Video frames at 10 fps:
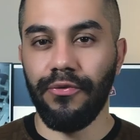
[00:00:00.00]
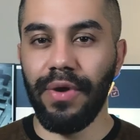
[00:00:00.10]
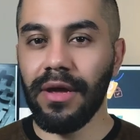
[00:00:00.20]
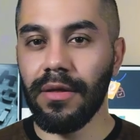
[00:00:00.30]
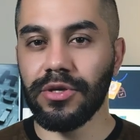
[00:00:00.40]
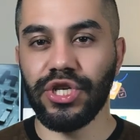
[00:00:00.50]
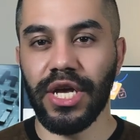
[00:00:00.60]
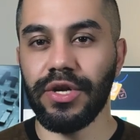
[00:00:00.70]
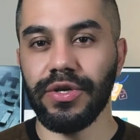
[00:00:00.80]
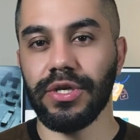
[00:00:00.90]
Regular
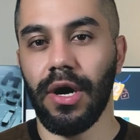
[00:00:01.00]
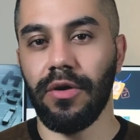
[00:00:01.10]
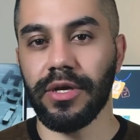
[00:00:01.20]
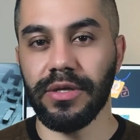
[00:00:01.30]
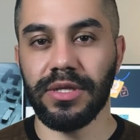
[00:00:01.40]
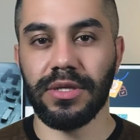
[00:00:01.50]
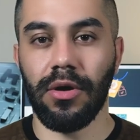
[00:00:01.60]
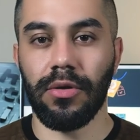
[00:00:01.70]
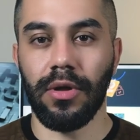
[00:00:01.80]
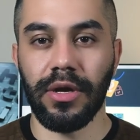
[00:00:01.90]
security audits
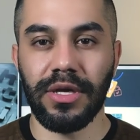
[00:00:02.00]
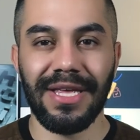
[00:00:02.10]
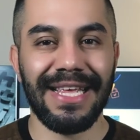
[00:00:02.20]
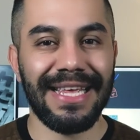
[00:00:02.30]
are like